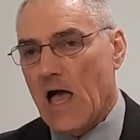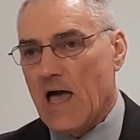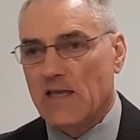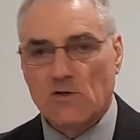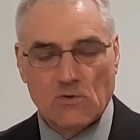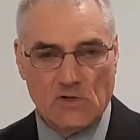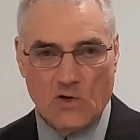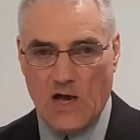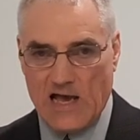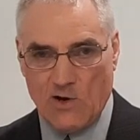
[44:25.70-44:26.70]
I don't
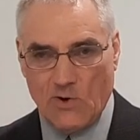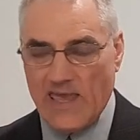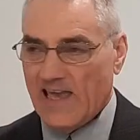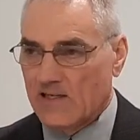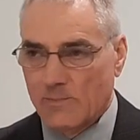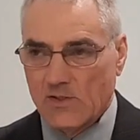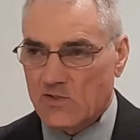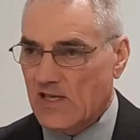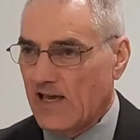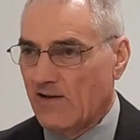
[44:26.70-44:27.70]
know how
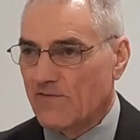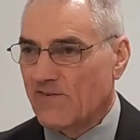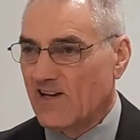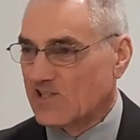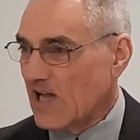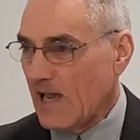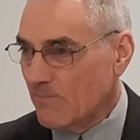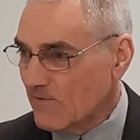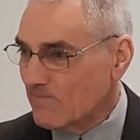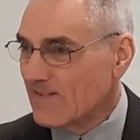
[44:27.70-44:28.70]
animals have a
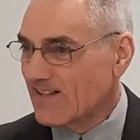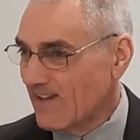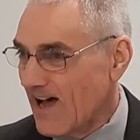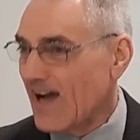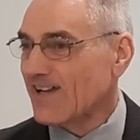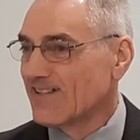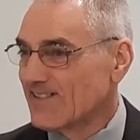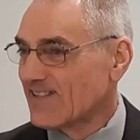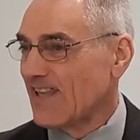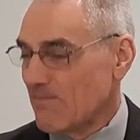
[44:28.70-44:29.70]
time clock
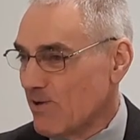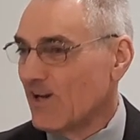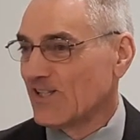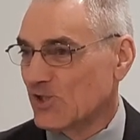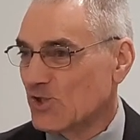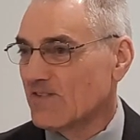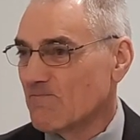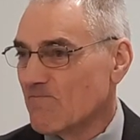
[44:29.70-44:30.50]
that they punch.